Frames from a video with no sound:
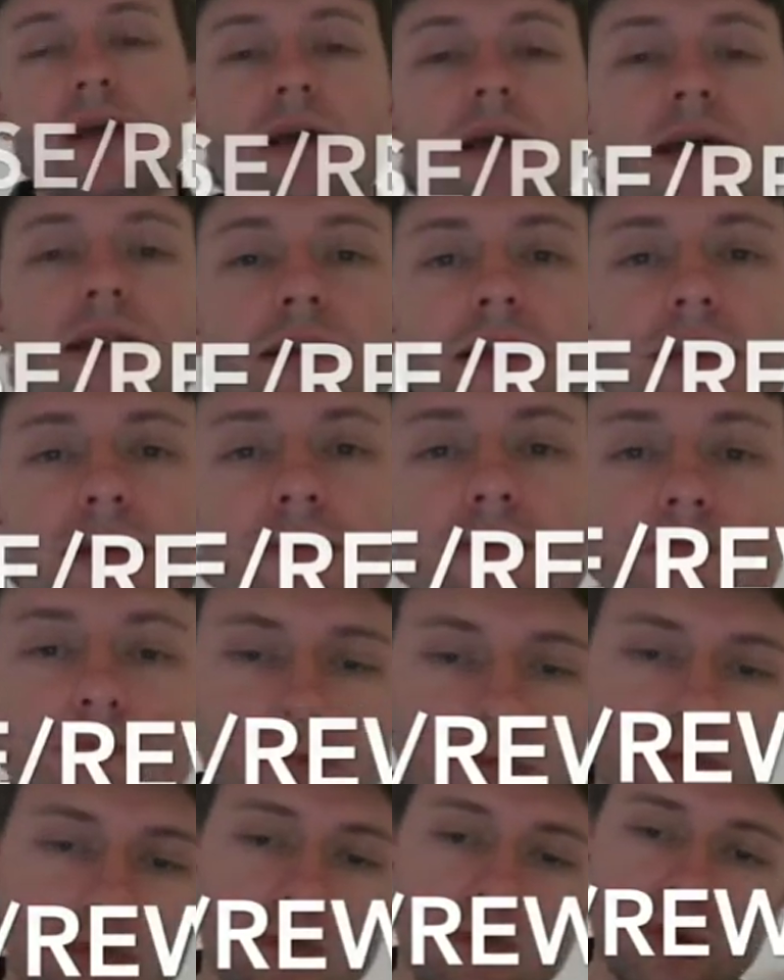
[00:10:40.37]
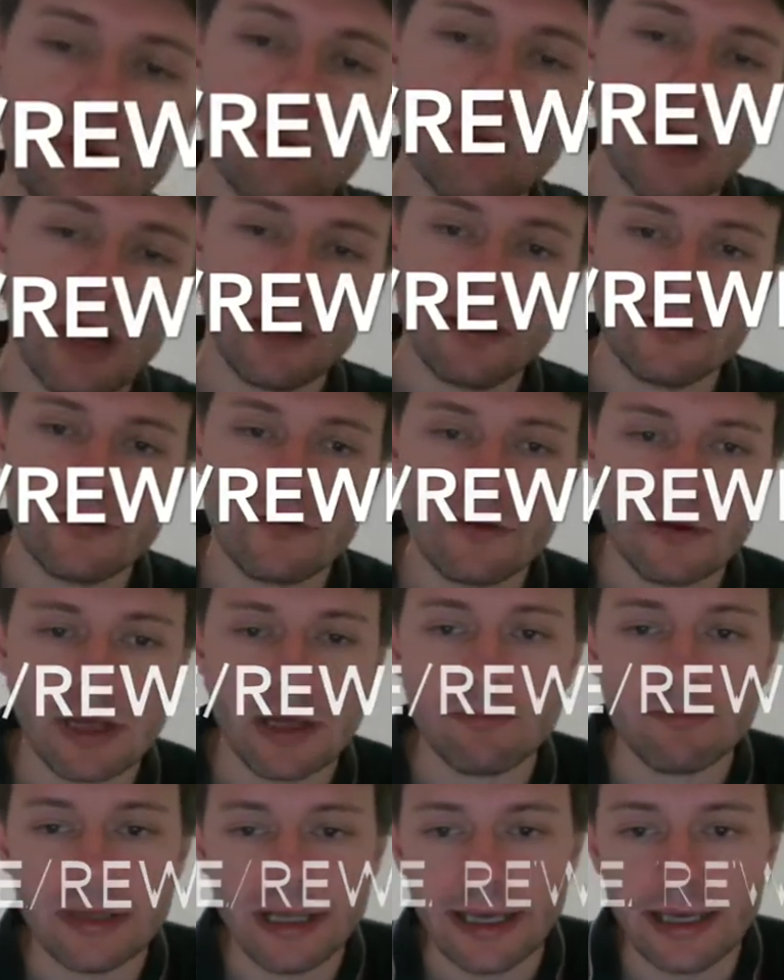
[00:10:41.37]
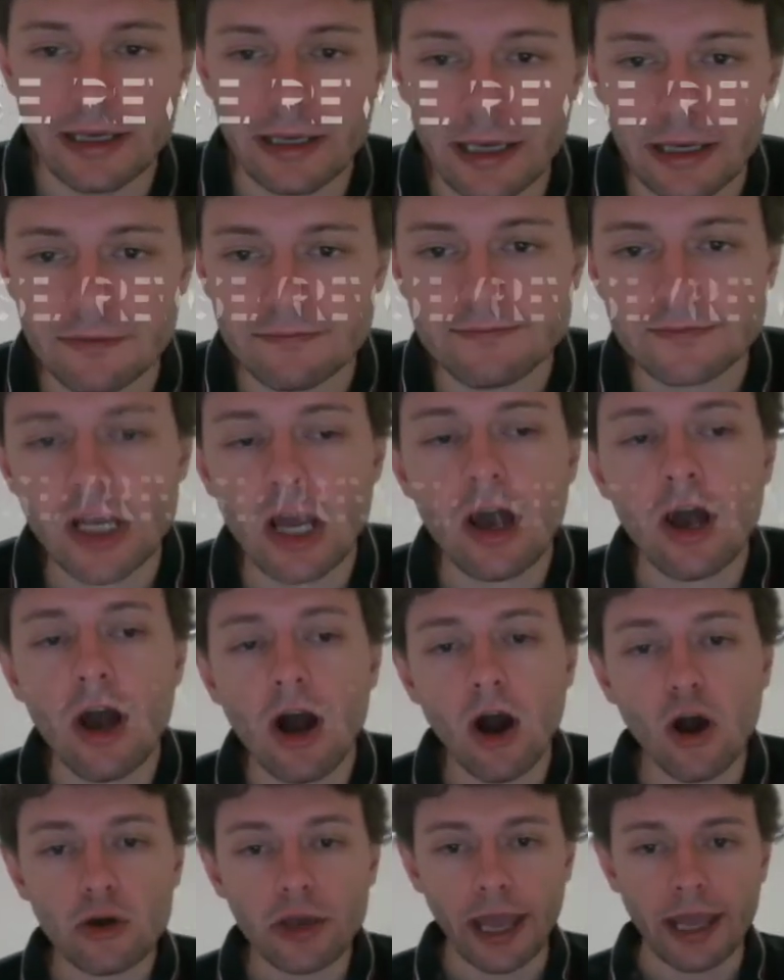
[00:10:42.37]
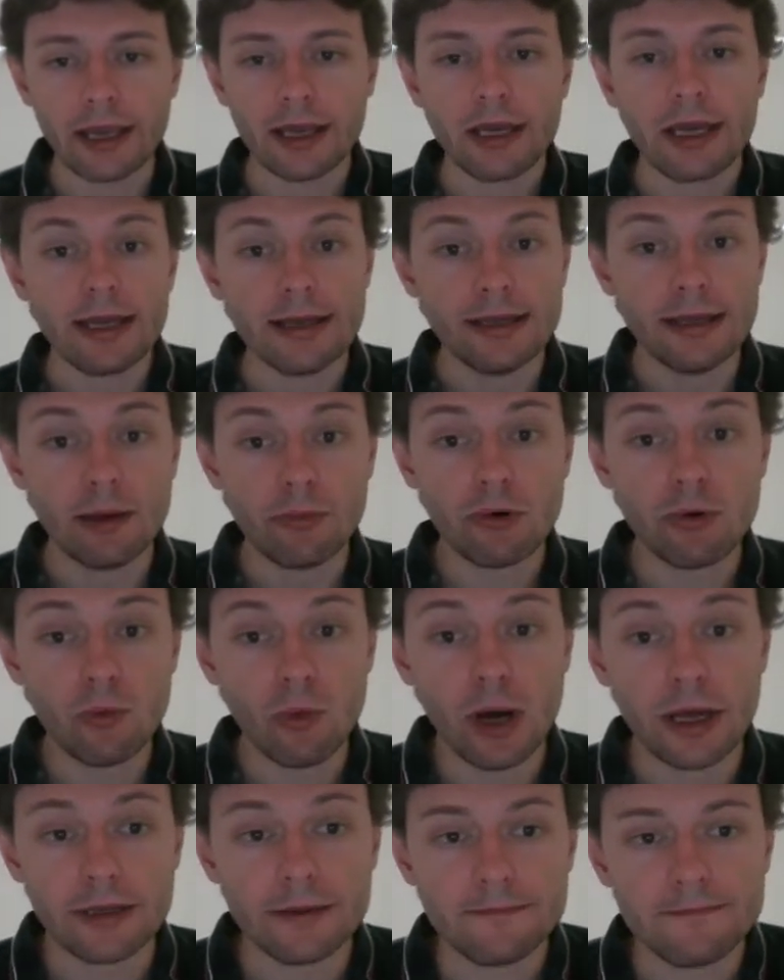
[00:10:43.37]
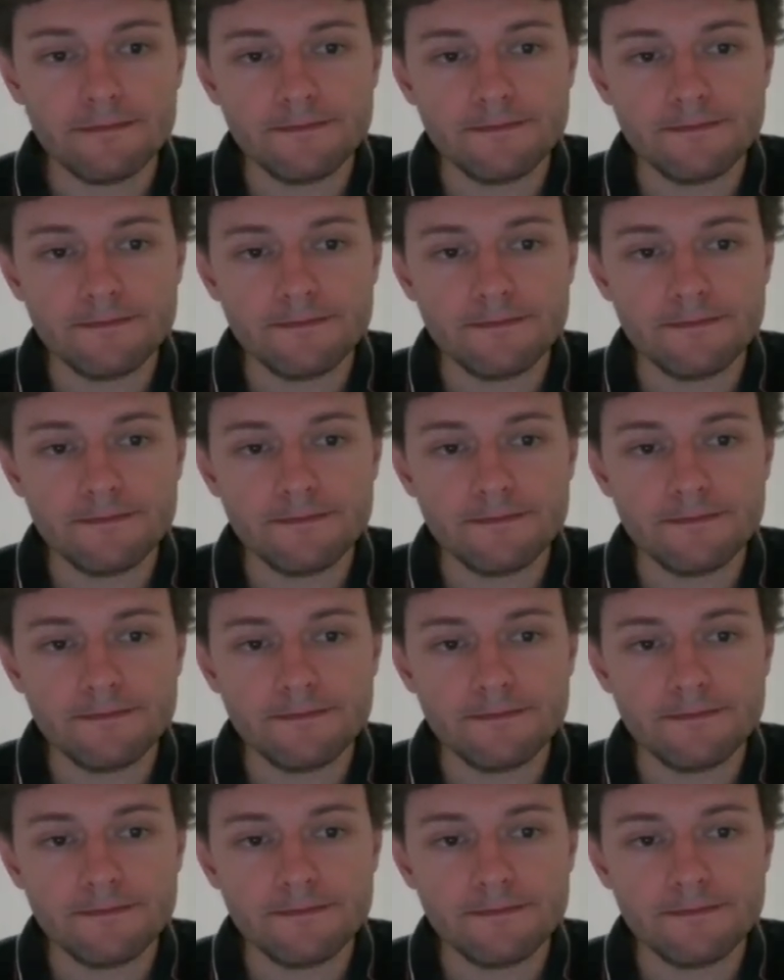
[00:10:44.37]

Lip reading: and then rewind and play again. Okay, number 1.